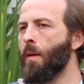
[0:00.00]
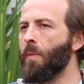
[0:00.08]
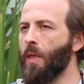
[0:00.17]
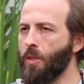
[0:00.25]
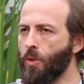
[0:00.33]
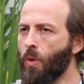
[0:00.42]

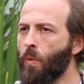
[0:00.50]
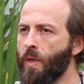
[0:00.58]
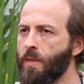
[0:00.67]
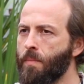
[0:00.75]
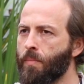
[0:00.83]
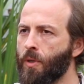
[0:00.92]
But it's
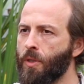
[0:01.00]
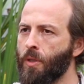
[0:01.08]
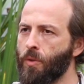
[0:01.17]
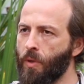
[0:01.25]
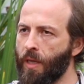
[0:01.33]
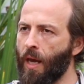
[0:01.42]
always
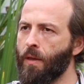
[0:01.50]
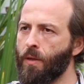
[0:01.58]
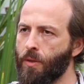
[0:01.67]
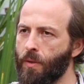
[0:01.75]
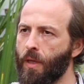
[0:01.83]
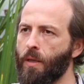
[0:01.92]
important to
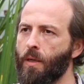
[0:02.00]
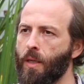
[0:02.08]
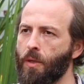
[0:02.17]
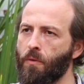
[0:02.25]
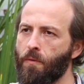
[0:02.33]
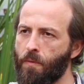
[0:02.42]
gather together
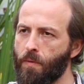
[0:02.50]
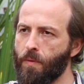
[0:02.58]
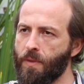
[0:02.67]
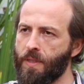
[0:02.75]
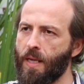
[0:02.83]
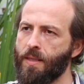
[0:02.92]
and to
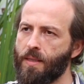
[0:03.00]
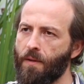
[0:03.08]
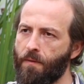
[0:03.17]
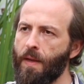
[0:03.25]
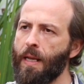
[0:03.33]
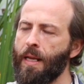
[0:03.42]
sense the
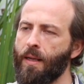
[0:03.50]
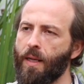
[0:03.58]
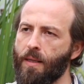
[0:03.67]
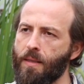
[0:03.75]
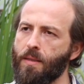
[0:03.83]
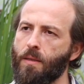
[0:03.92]
feeling
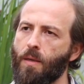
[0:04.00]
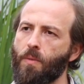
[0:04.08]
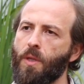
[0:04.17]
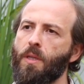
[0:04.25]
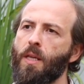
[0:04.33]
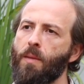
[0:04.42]
that is
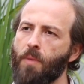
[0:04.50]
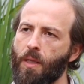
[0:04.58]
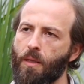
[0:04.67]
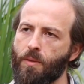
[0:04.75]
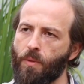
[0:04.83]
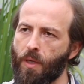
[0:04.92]
around the team
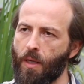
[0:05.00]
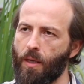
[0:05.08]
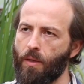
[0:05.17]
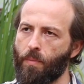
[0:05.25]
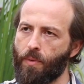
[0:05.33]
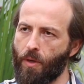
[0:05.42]
that is
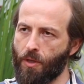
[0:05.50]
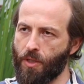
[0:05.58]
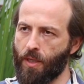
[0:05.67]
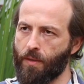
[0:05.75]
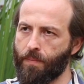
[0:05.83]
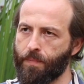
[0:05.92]
working in your
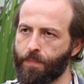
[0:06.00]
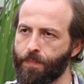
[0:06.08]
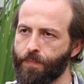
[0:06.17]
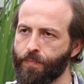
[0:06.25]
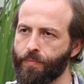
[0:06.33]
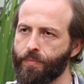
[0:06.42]
project.
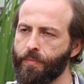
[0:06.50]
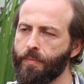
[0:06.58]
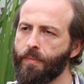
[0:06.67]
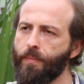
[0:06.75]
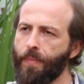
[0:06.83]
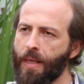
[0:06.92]

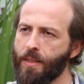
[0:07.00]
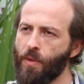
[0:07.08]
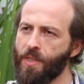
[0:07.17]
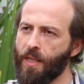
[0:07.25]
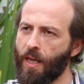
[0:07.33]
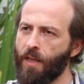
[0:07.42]
So
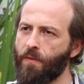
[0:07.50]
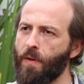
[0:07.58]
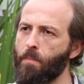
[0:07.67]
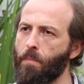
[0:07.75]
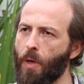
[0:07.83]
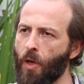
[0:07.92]
it's a kind of
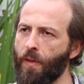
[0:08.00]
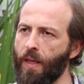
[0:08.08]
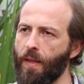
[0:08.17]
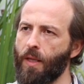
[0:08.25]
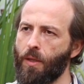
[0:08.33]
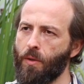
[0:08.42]
a
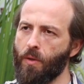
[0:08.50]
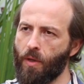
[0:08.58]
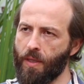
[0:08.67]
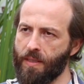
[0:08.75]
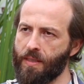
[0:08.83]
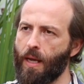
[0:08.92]
body that you're
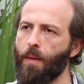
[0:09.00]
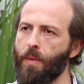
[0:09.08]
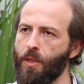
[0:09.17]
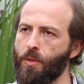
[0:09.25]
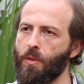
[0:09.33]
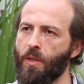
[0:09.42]
going to
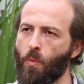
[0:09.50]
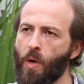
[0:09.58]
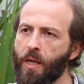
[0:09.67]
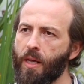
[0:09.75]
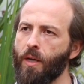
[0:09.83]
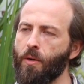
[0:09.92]
establish, a
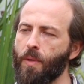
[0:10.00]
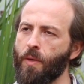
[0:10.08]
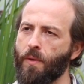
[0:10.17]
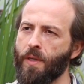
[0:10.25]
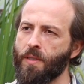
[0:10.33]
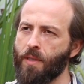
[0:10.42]
working group that
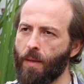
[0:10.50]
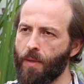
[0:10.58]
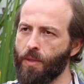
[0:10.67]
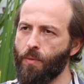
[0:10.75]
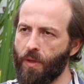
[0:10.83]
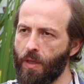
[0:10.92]
you're going to
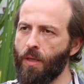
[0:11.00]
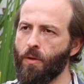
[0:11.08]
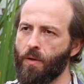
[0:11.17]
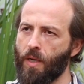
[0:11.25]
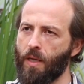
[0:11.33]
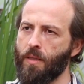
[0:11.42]
establish within
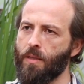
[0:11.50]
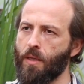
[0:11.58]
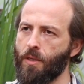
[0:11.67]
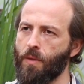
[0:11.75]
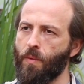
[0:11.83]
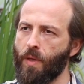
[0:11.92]
your
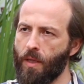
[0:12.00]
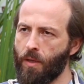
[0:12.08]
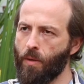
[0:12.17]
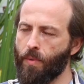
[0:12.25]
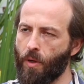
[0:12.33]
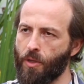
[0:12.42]
organization, within
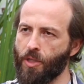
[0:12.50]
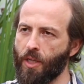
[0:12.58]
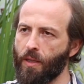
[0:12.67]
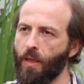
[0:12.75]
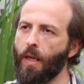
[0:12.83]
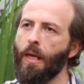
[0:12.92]
your project,